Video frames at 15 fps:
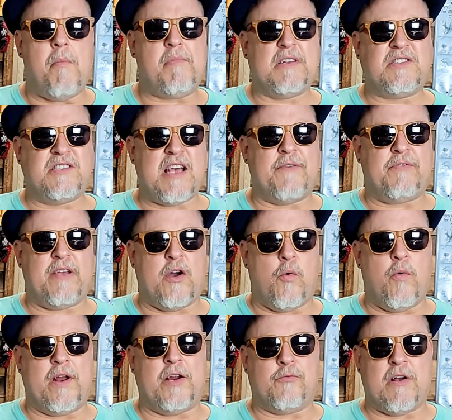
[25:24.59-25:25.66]
This is definitely a
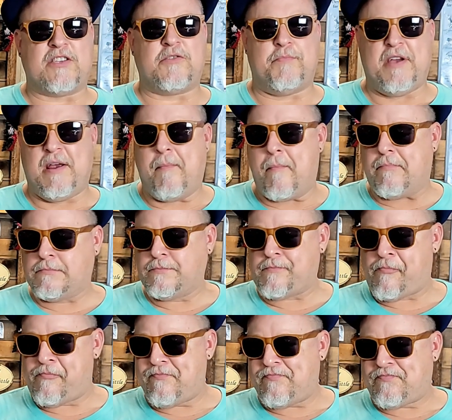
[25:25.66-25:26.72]
winning recipe.
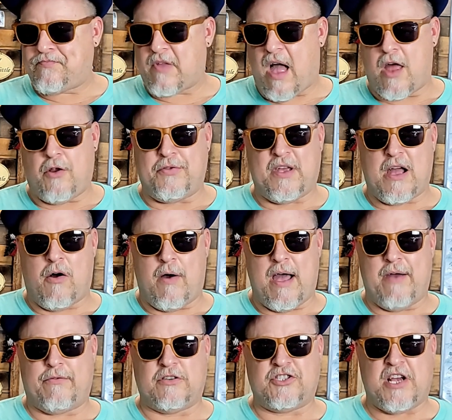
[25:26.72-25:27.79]
I don't think I'll
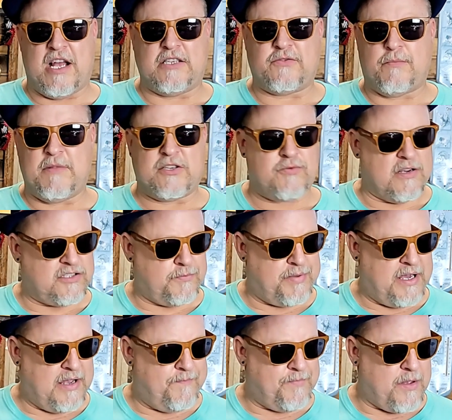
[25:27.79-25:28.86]
ever change from this
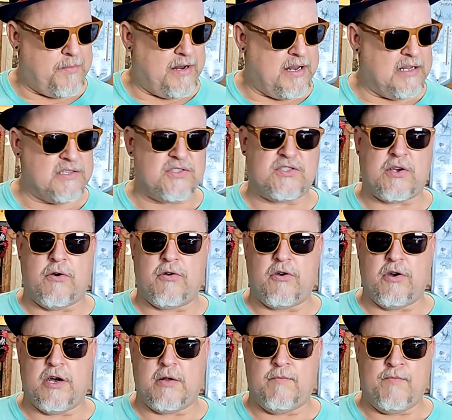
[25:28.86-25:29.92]
recipe. I mean, it is so
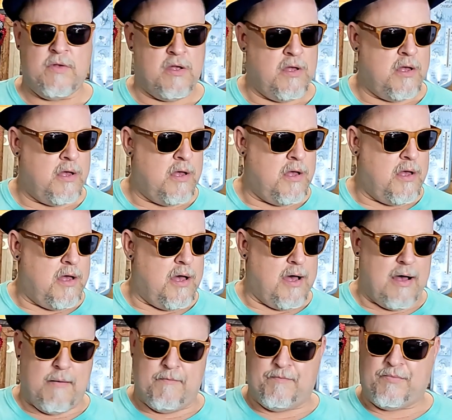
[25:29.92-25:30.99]
good.
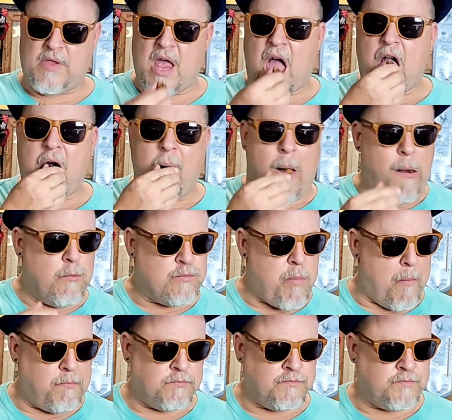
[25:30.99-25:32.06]
I
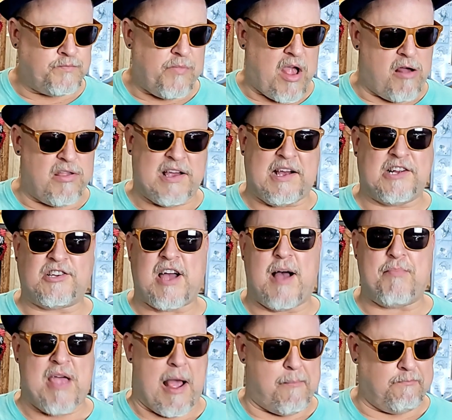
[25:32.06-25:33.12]
don't think I could
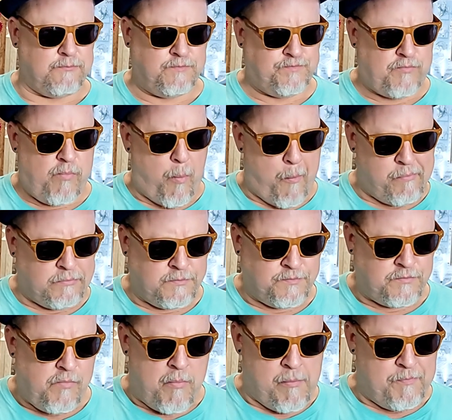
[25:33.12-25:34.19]
top that.
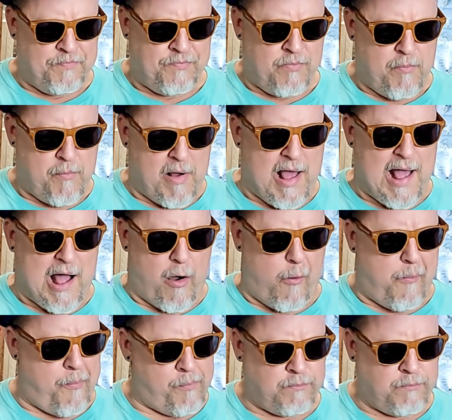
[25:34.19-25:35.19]
Wow.